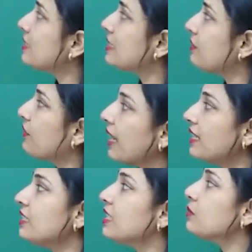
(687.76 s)
say y,
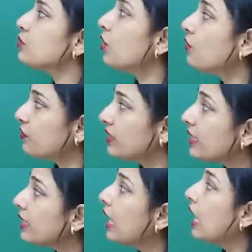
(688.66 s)
in terms of
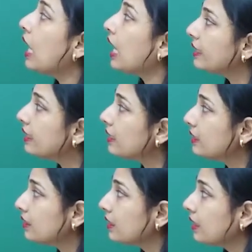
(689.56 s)
the other,
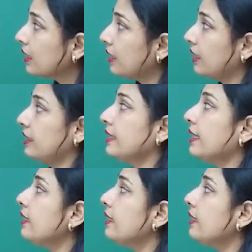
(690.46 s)
that